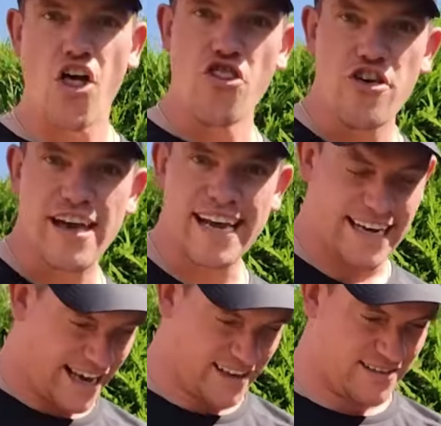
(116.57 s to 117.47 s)
The
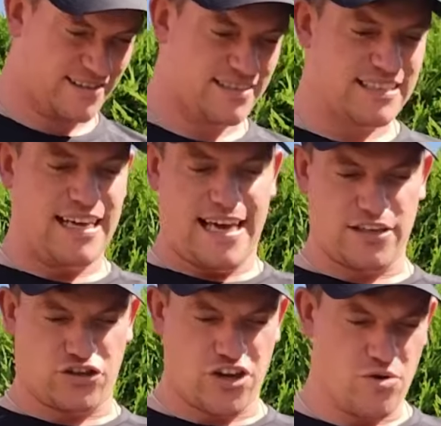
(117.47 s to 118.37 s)
inner
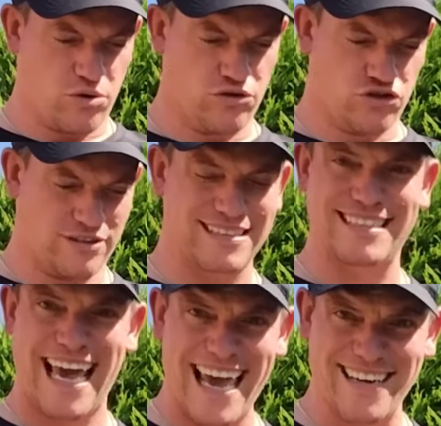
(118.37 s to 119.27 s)
is
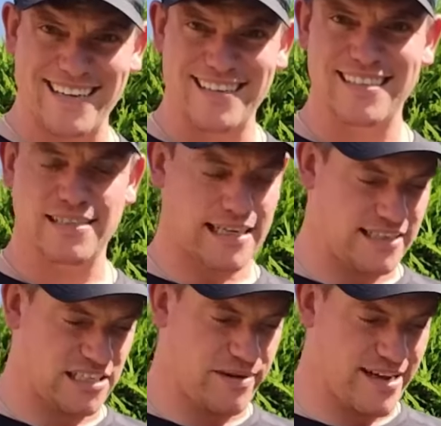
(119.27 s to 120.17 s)
210
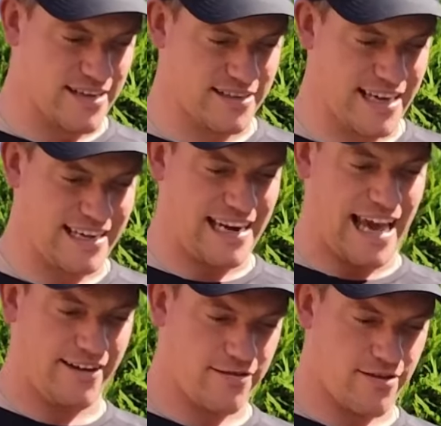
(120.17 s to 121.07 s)
centimetres in
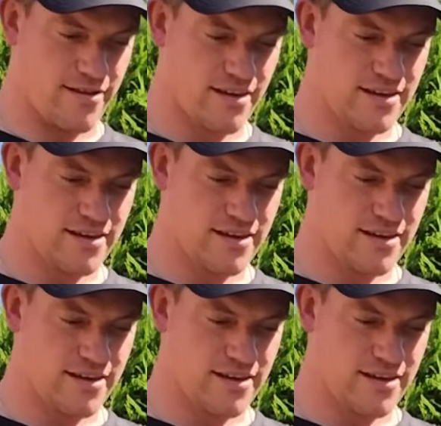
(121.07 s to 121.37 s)
length,